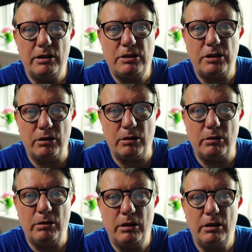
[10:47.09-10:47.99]

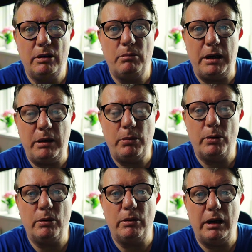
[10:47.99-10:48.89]
to
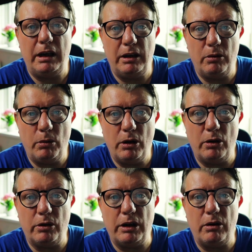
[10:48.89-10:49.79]
people in the world,